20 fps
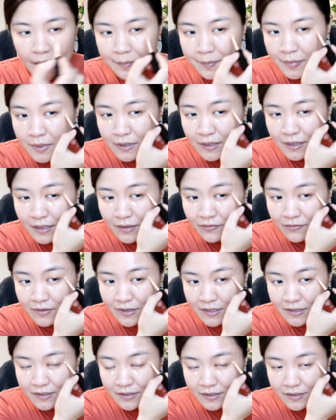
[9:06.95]
believe
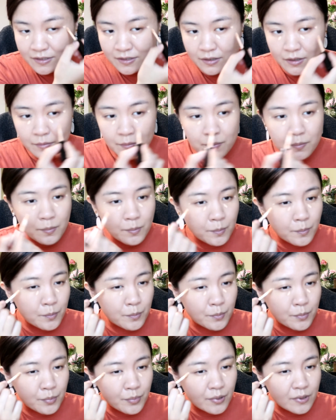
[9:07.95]
this is a
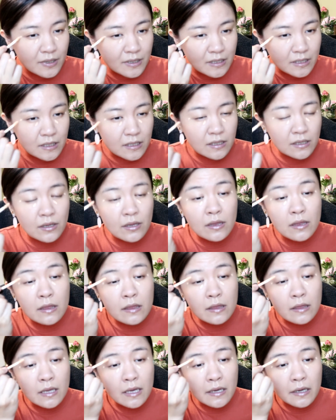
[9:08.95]
pretty
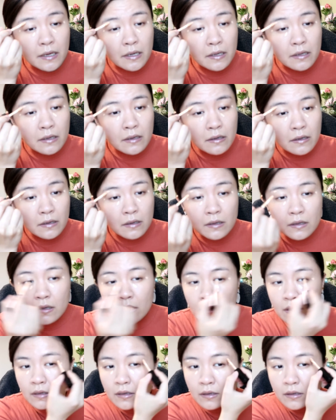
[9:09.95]
thick
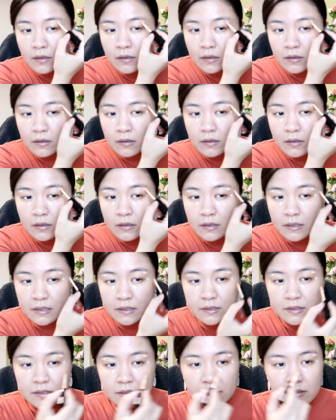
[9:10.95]

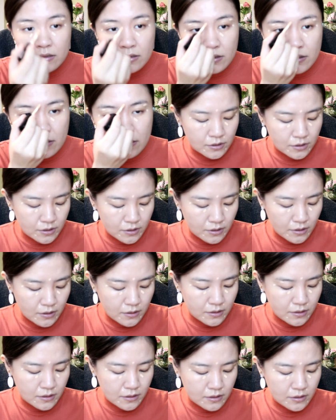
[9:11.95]
concealer,
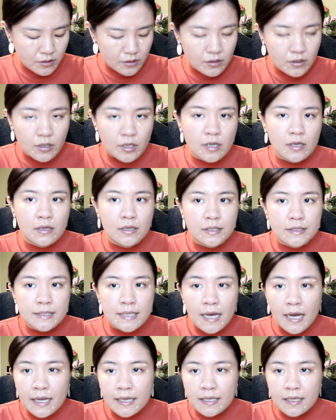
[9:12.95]
just a
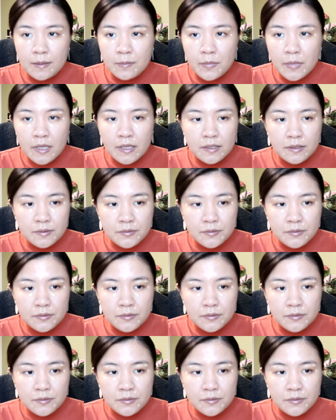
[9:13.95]
tiny bit.